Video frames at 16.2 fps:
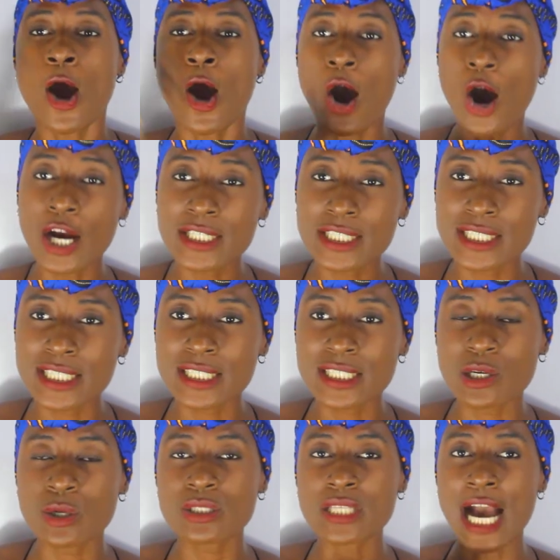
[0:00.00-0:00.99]
All the
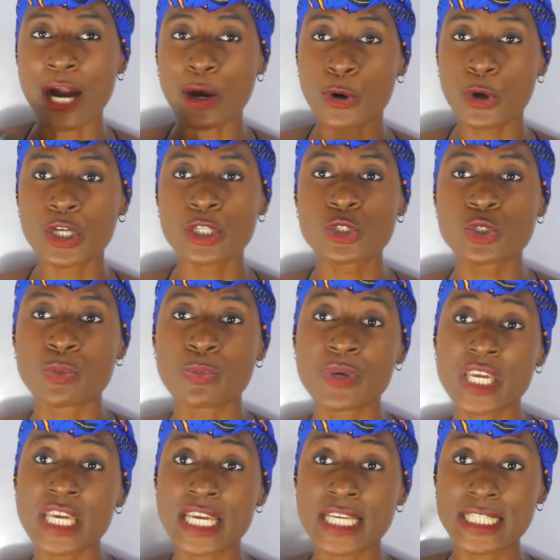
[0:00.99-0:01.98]
details are going to
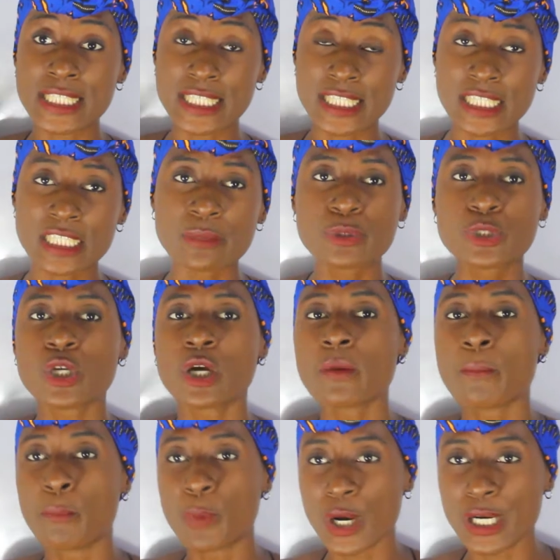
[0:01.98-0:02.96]
be in the
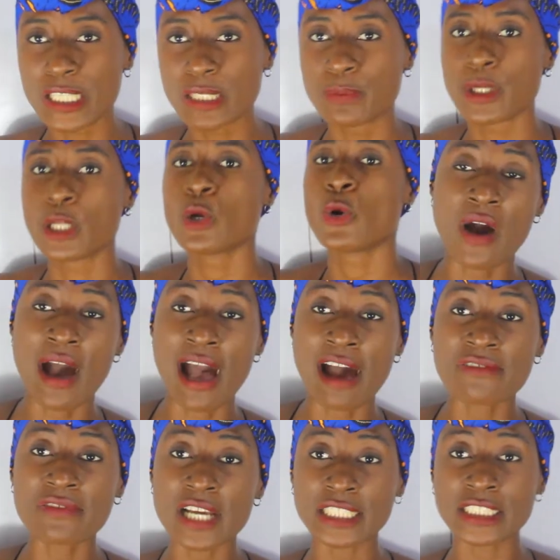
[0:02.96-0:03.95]
description box below. If you
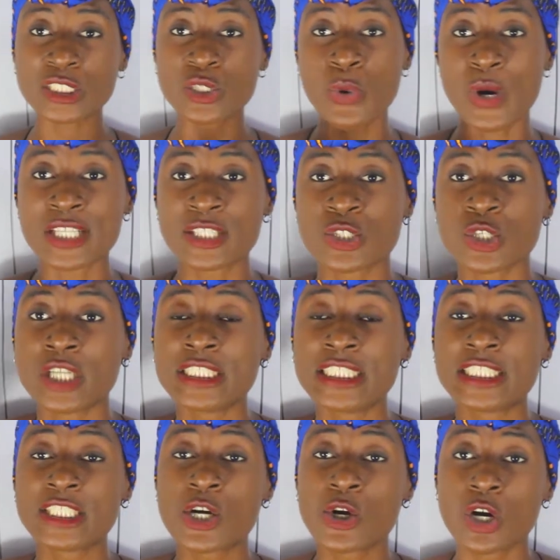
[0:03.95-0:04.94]
have any question
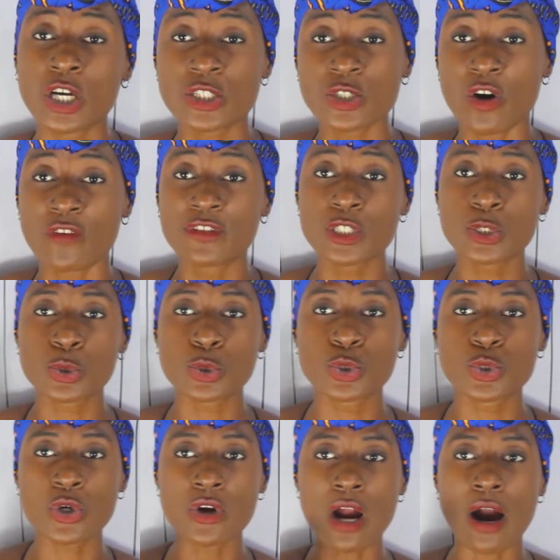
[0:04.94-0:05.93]
in the course of this
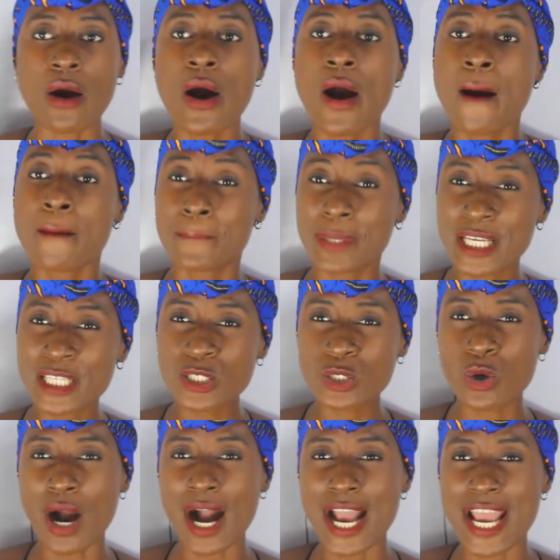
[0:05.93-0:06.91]
tutorial, please
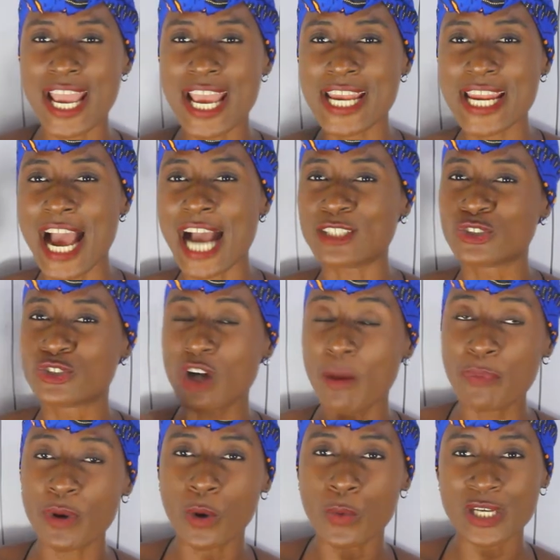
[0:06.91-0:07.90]
go ahead and
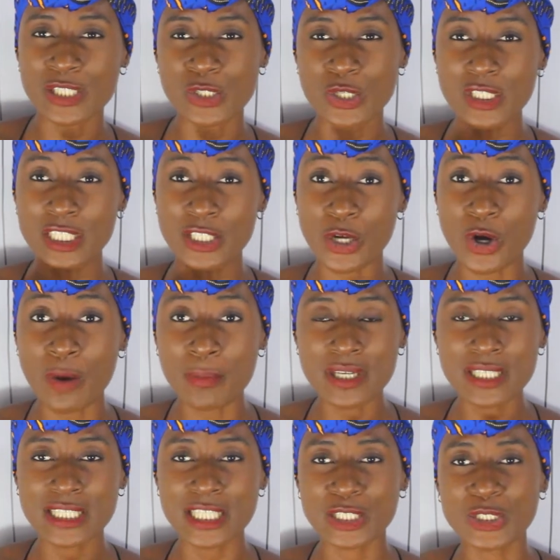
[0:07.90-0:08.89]
drop your questions in the
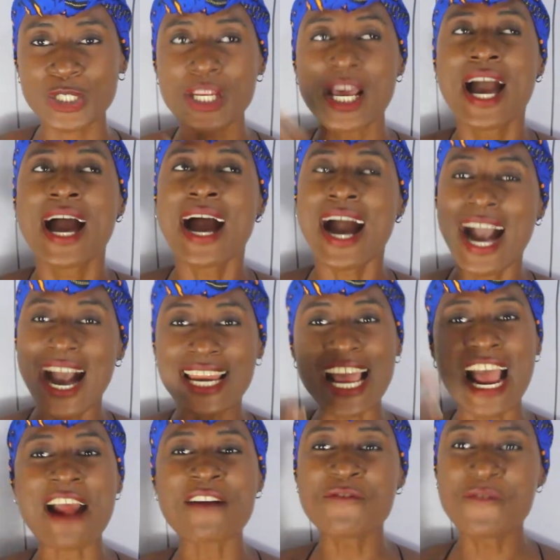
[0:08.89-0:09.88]
comment section, and
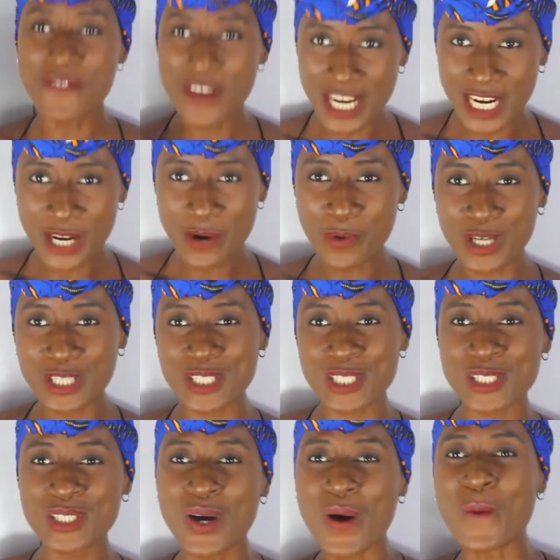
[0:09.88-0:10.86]
I really want
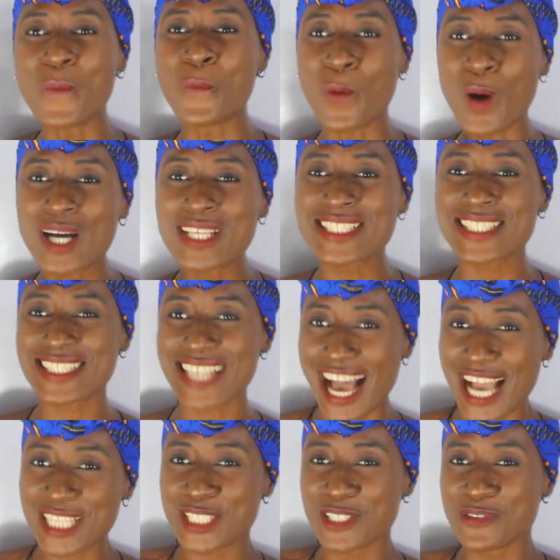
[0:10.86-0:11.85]
to know what
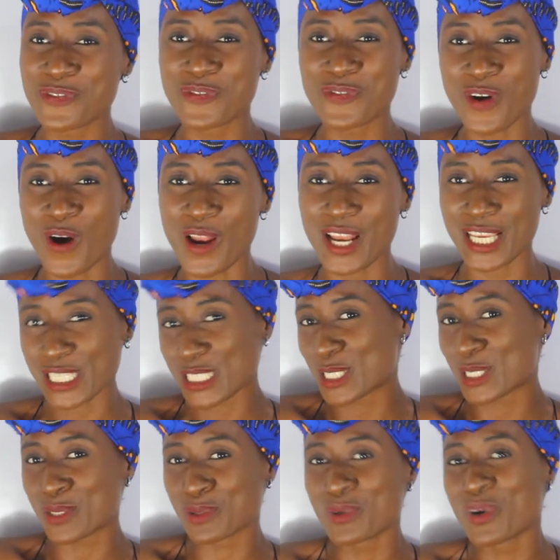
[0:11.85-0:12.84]
size you fall
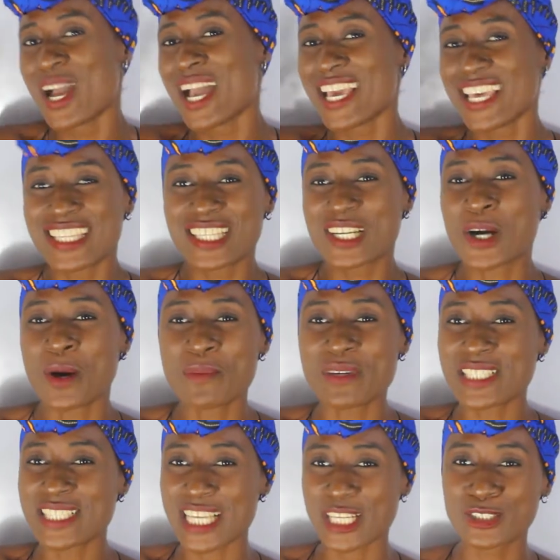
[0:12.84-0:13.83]
into in the
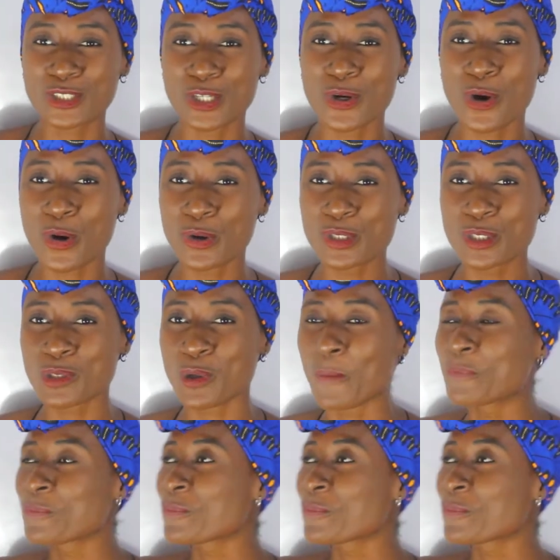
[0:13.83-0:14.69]
comment section also.